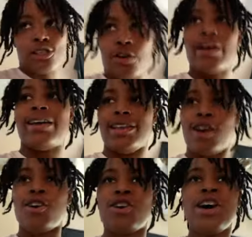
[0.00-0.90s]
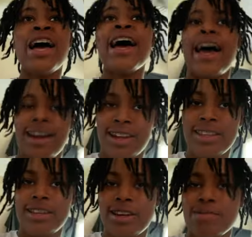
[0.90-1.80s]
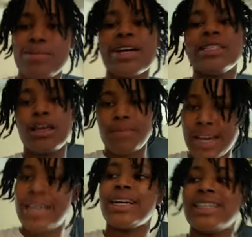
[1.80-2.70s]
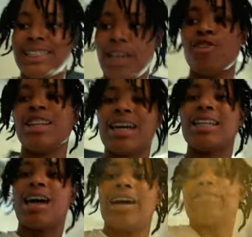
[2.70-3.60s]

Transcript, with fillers: tell show y'all how that look because that might sound like a lot.